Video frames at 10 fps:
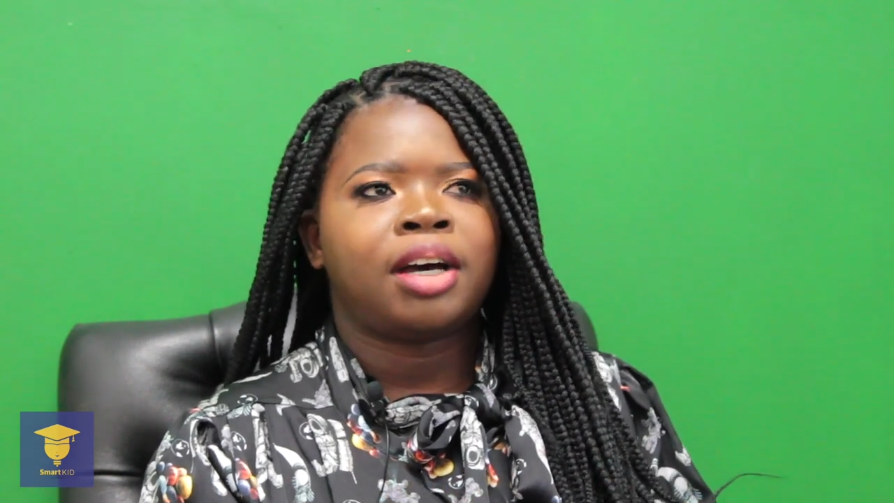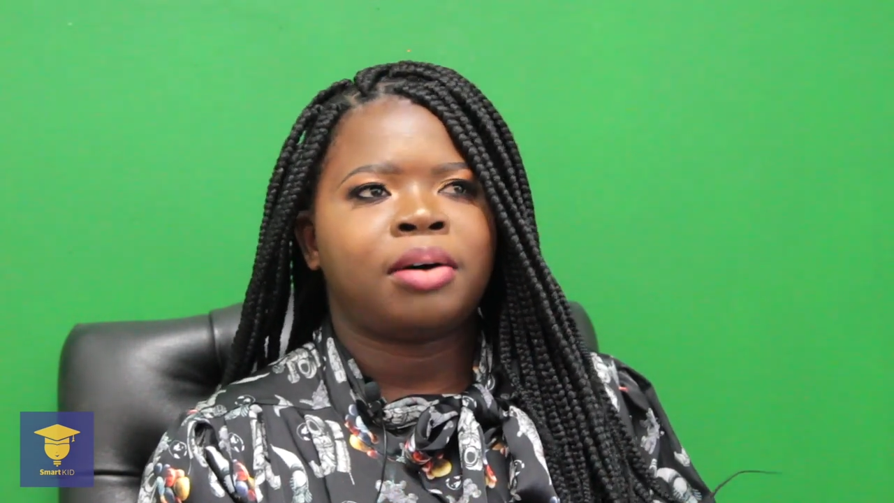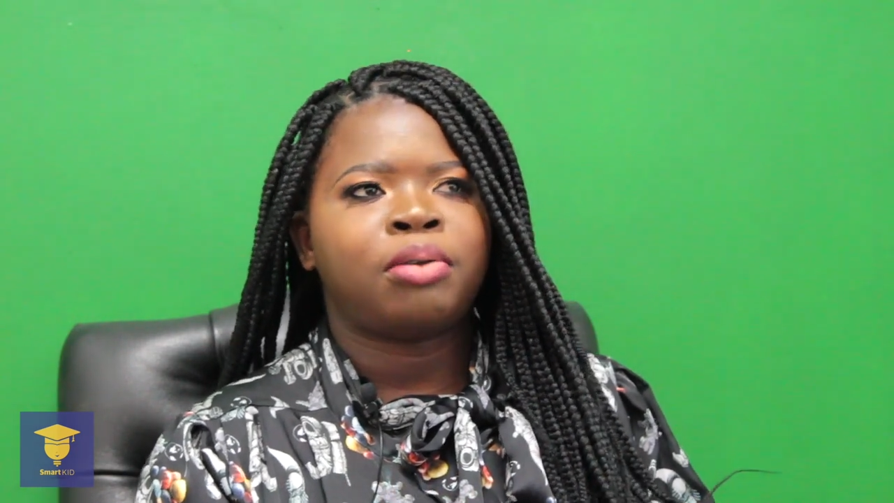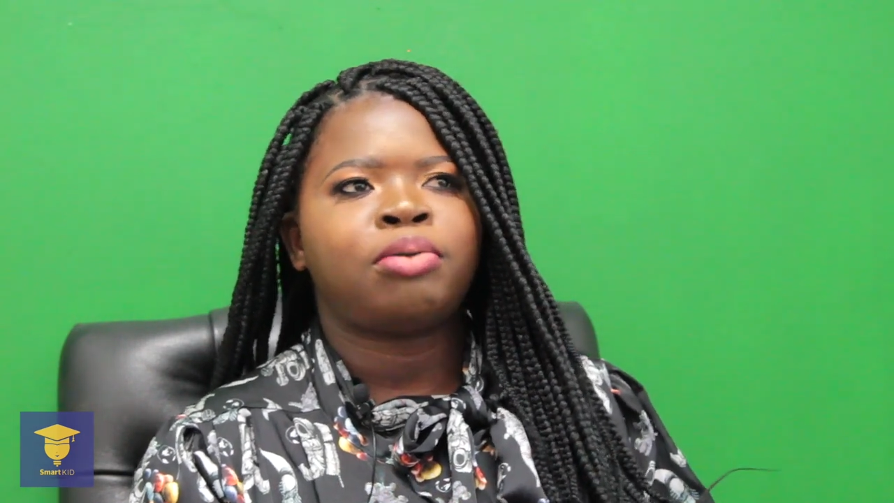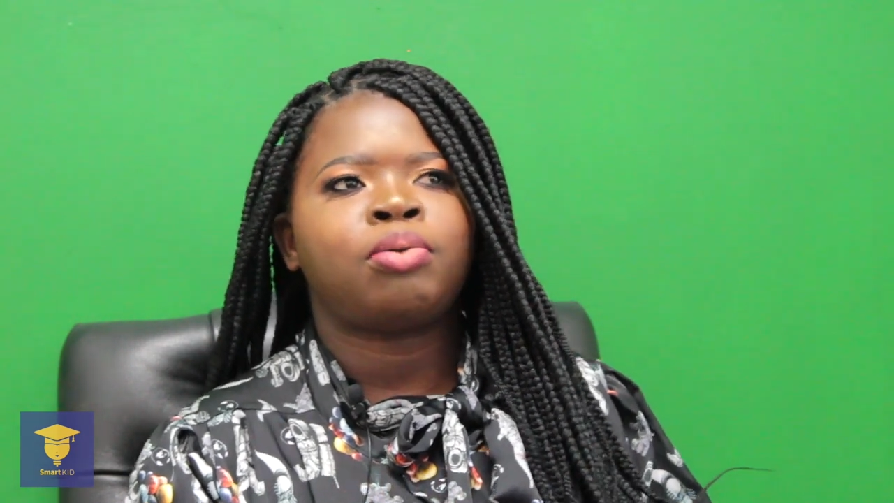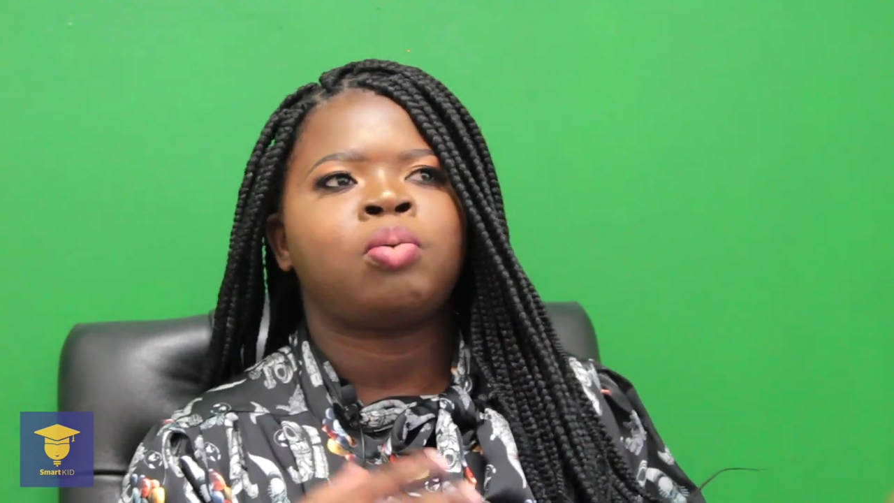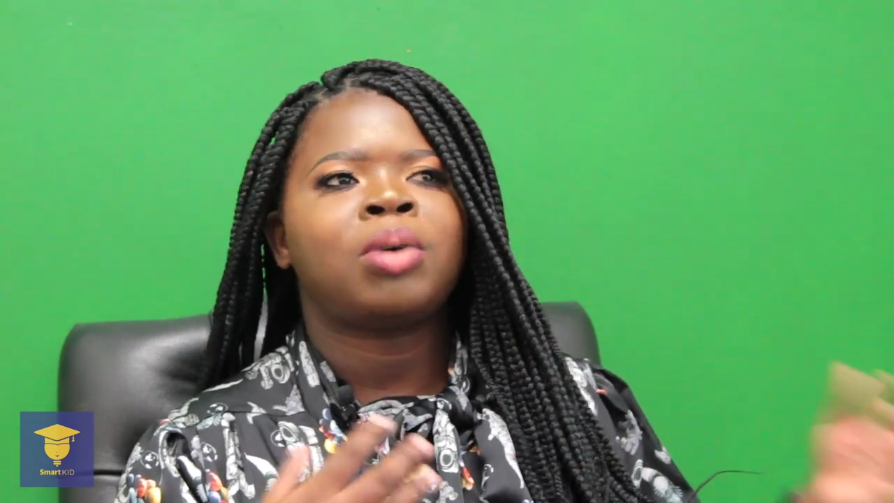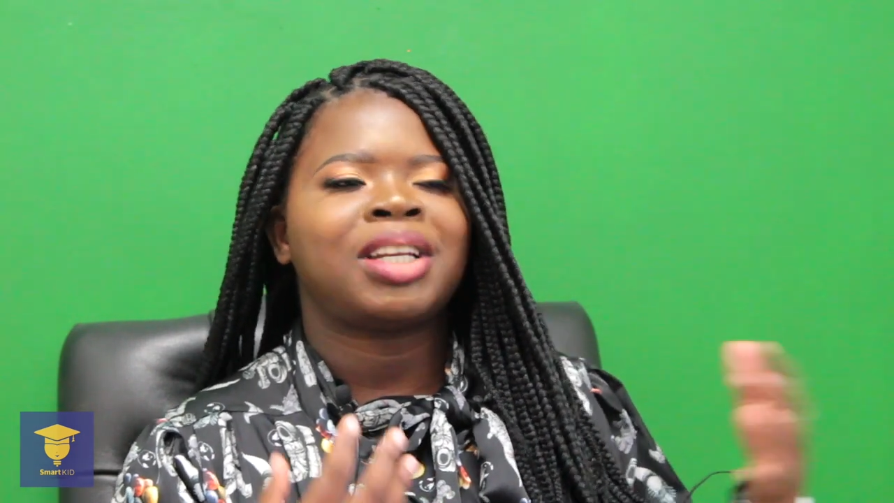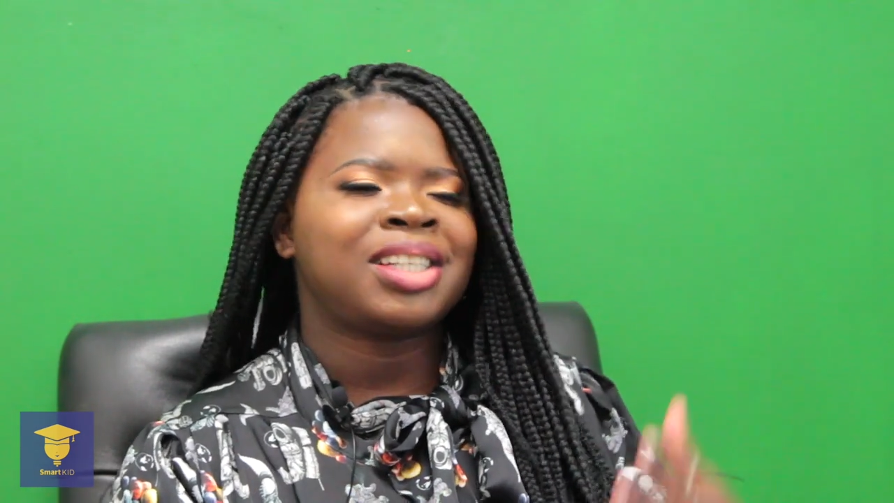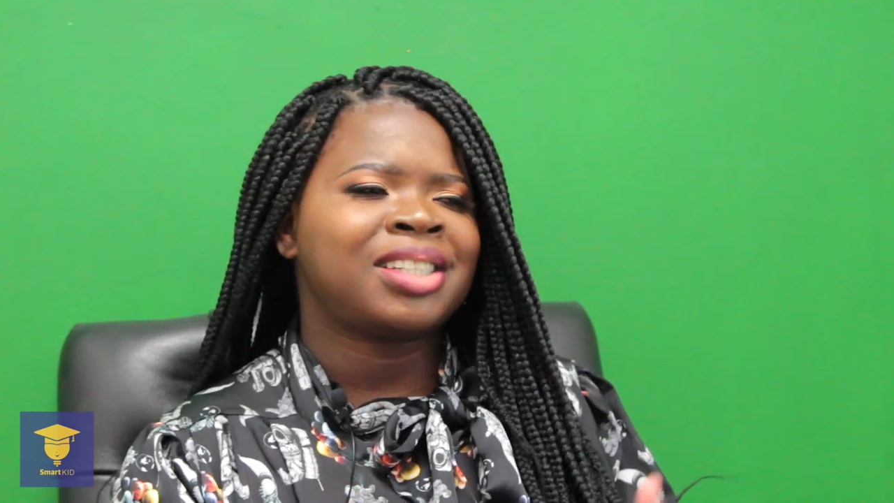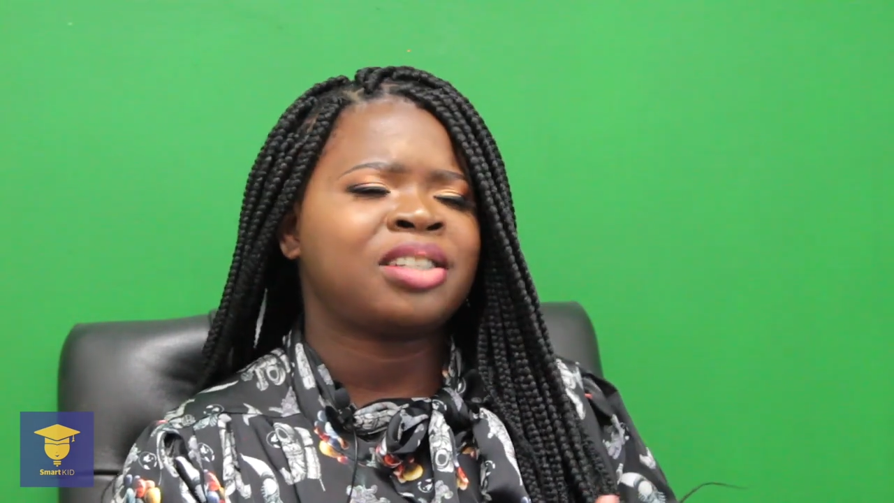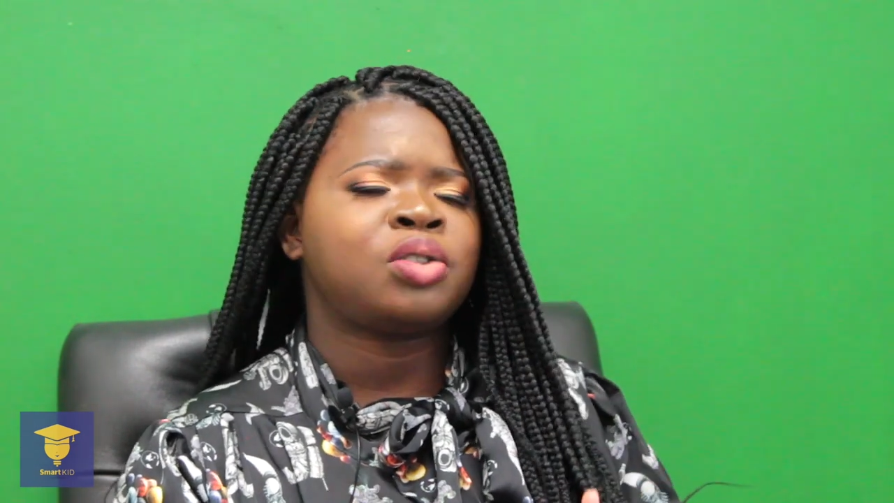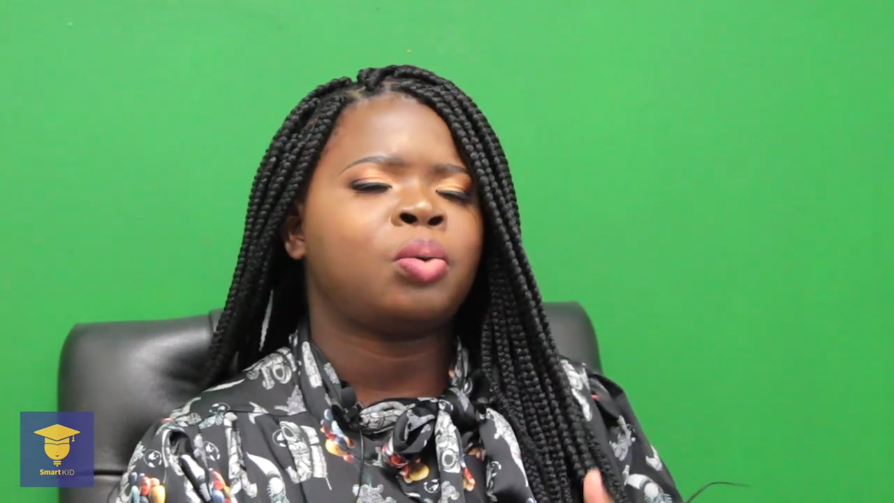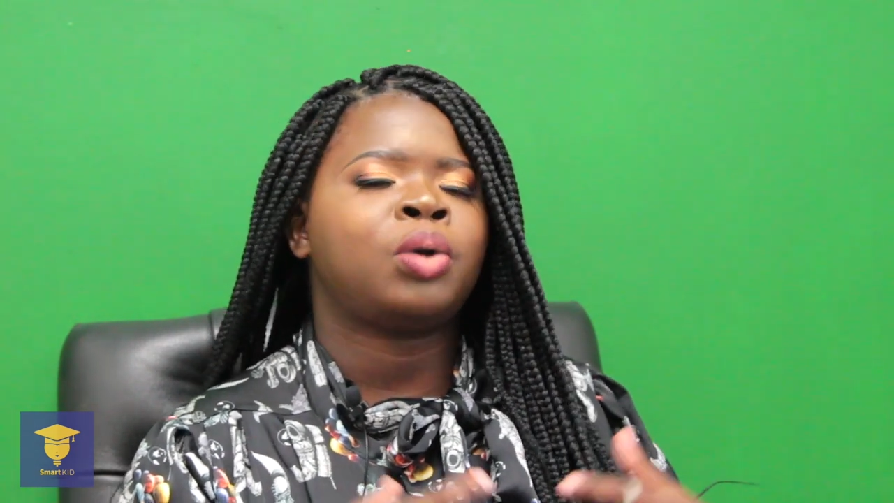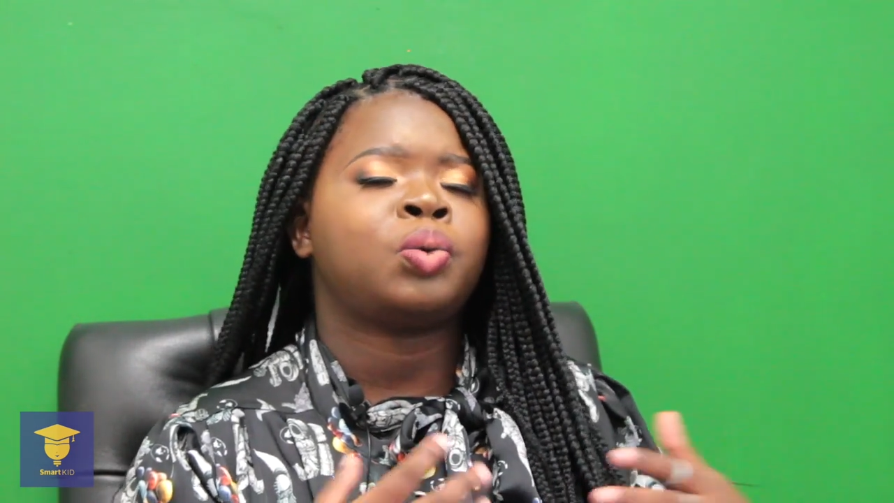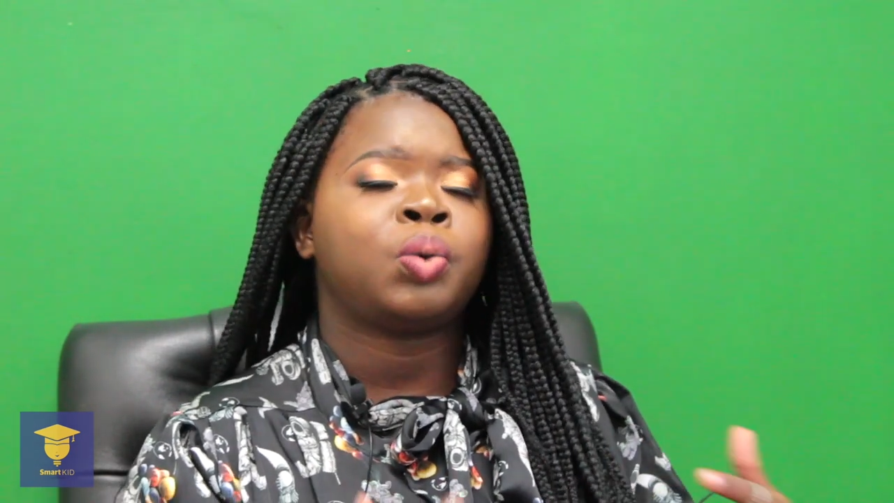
of what it is that you want,